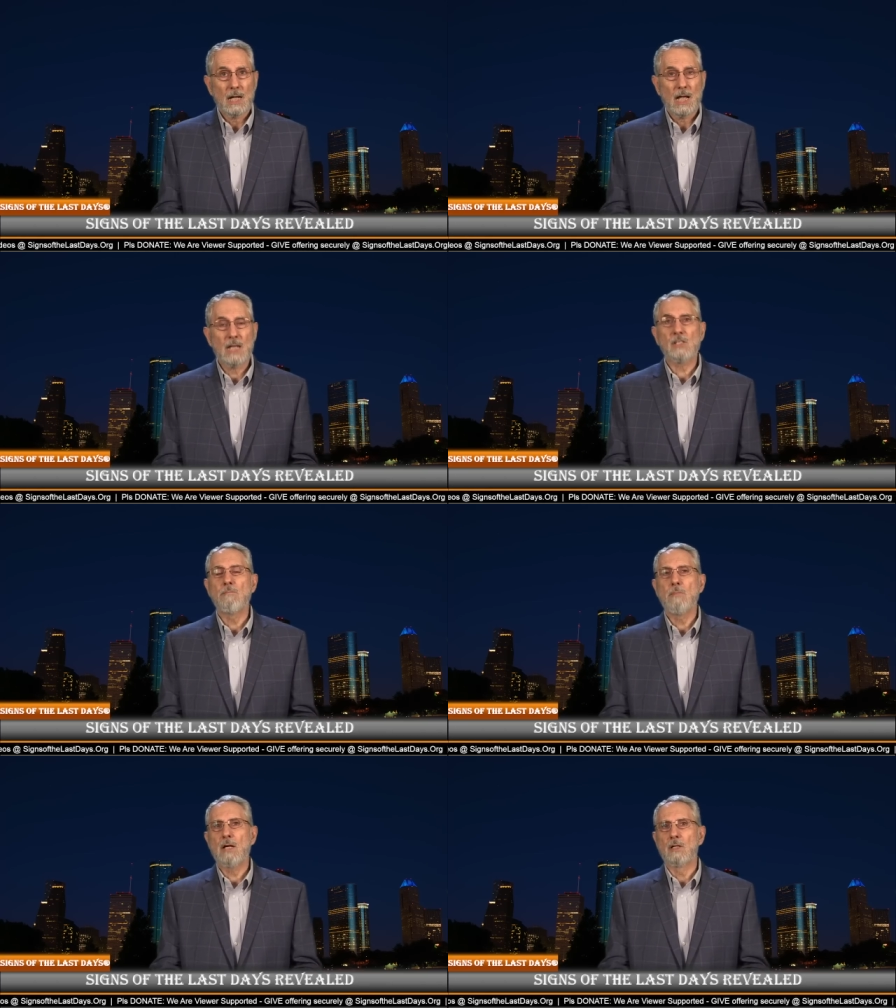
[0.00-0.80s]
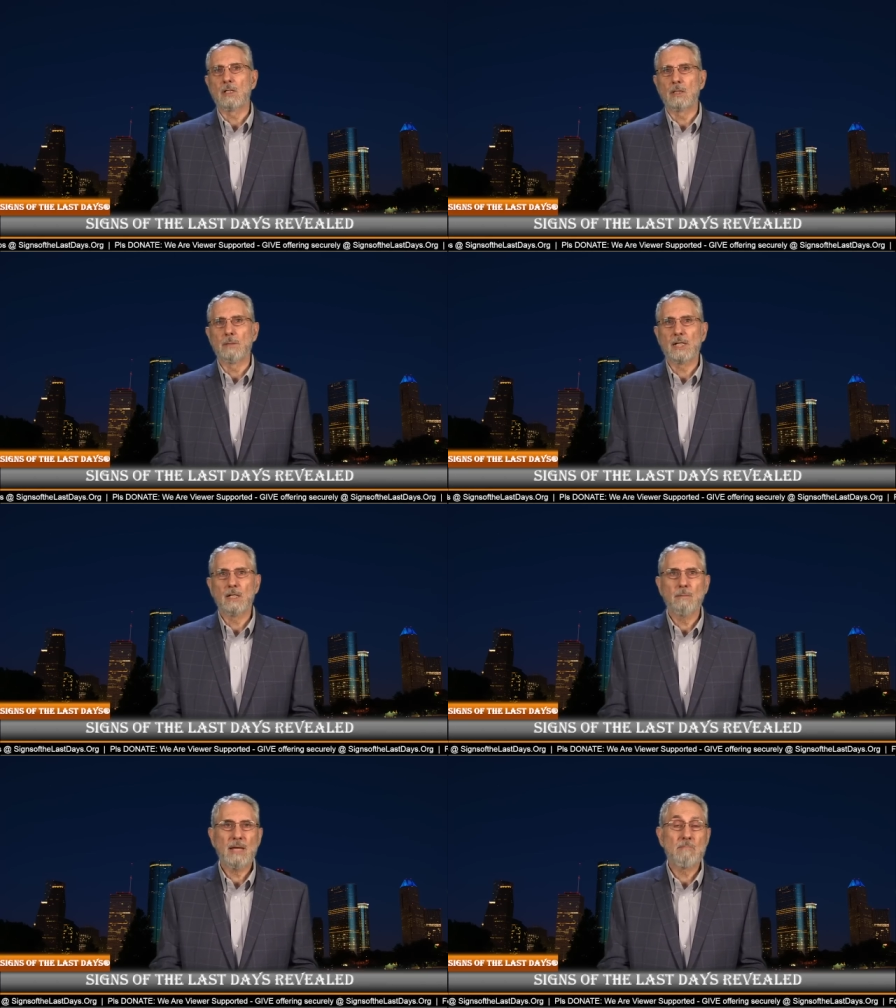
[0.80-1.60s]
Has America
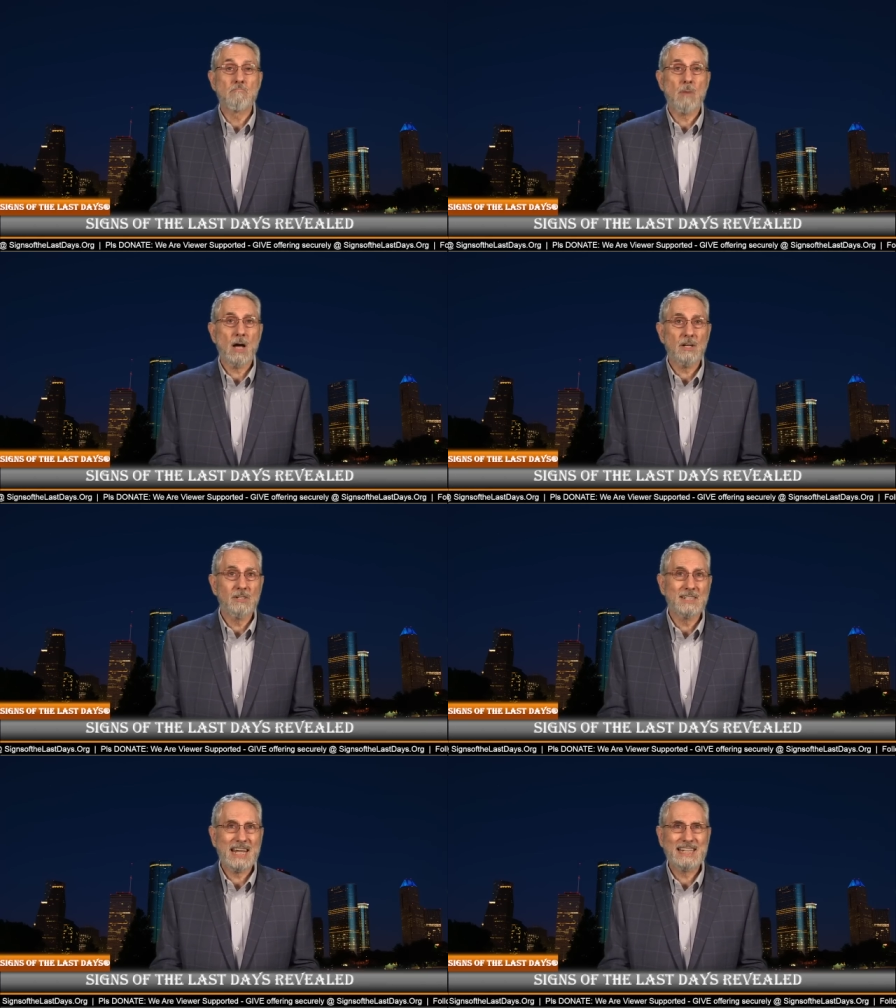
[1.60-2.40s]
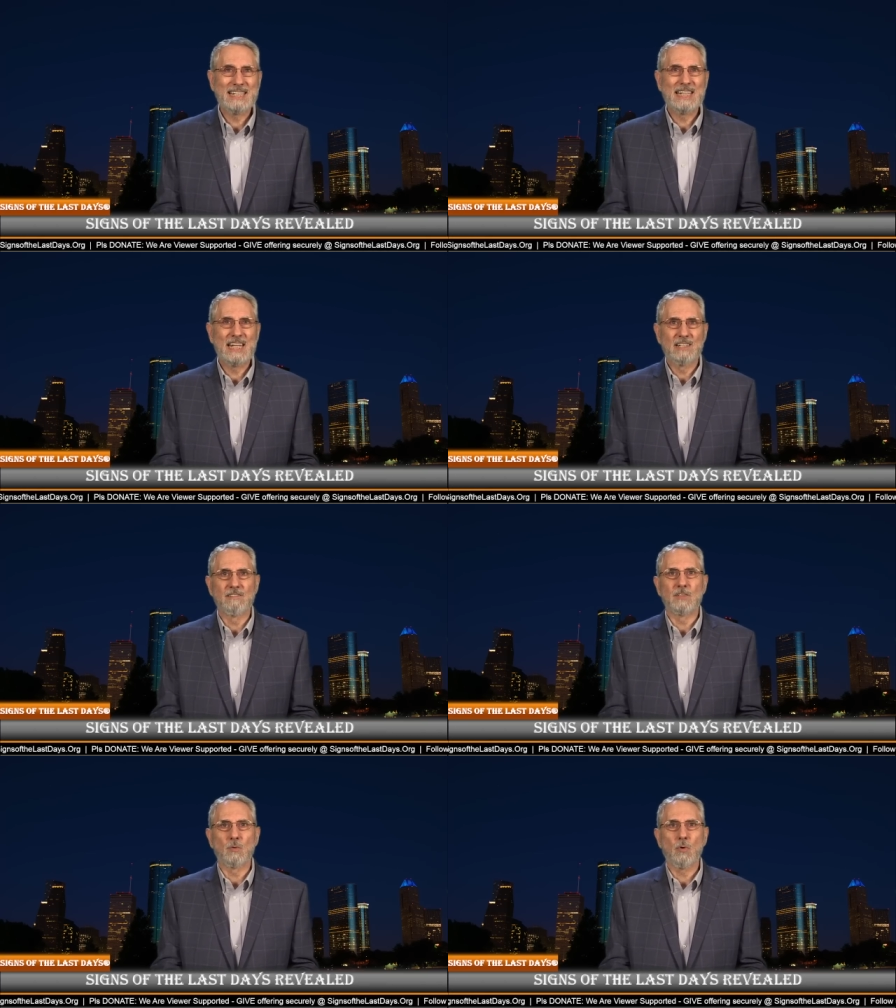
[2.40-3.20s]
become a modern day
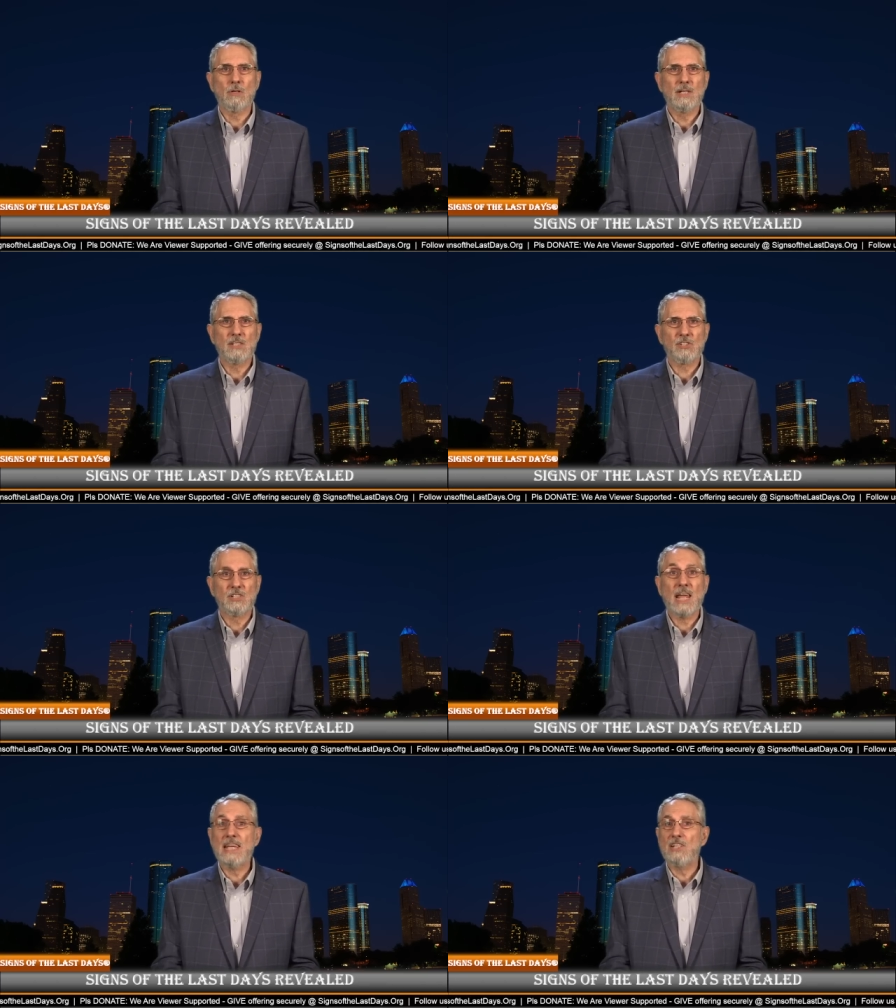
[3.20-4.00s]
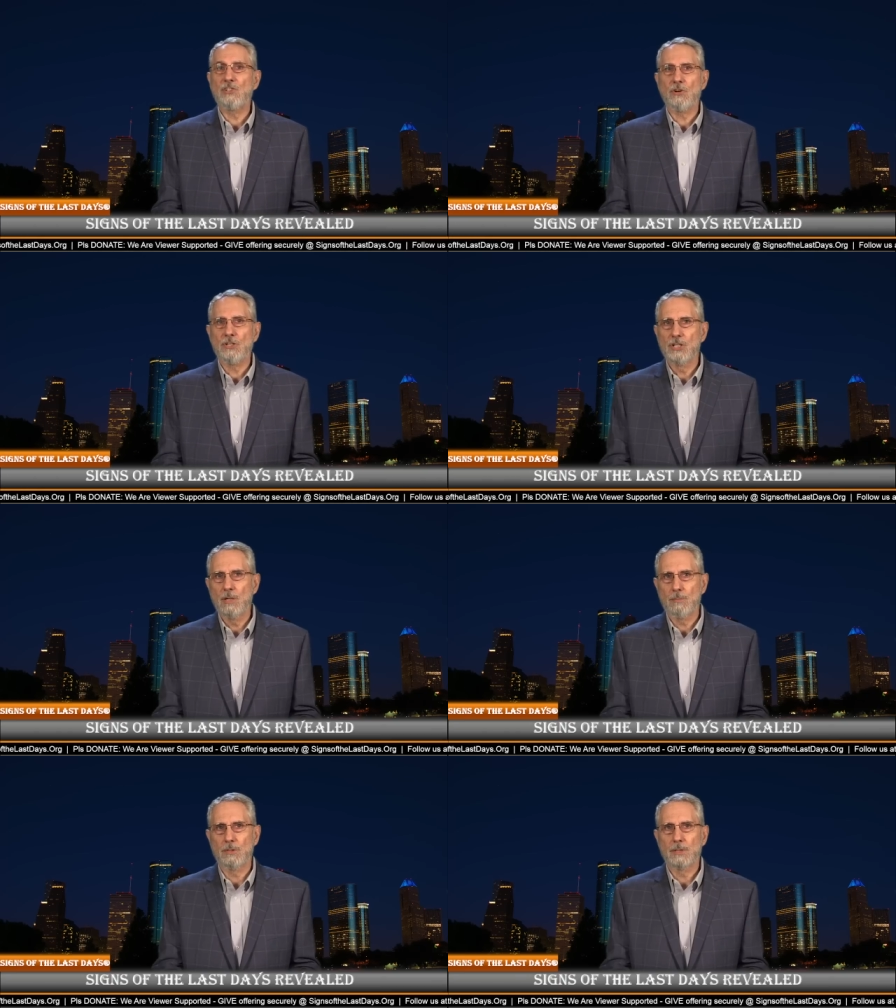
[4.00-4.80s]
Nineveh where its days are
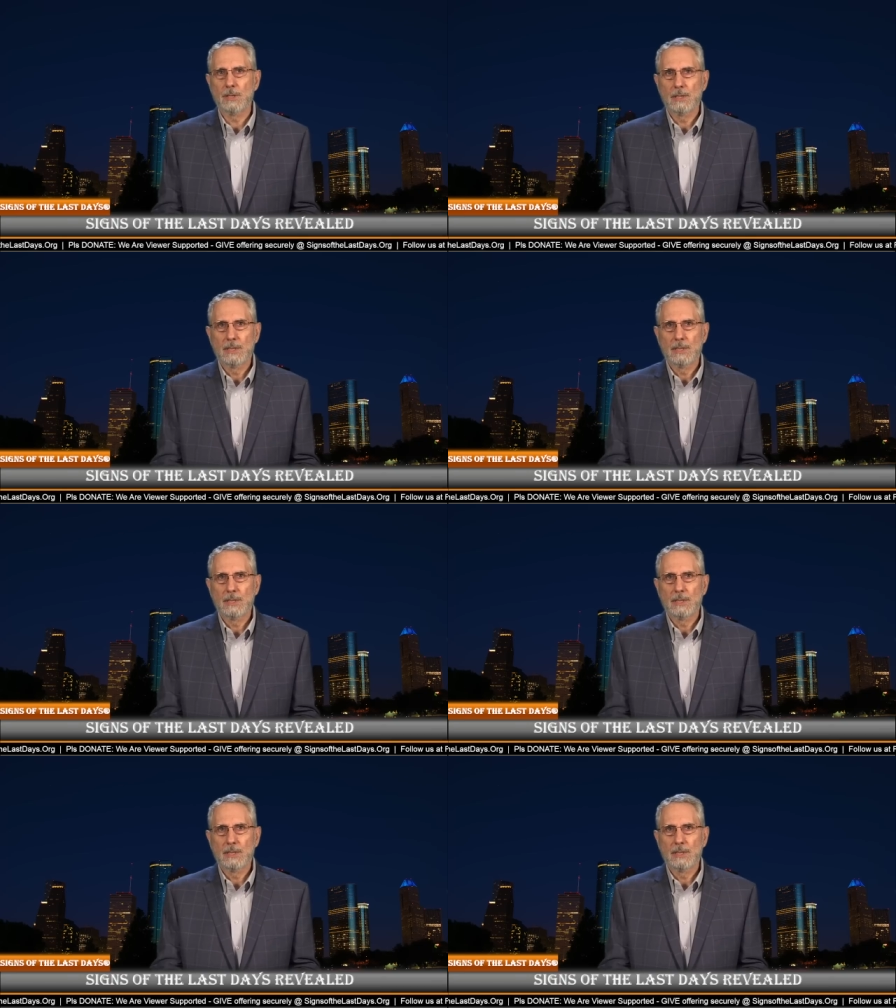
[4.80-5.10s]
numbered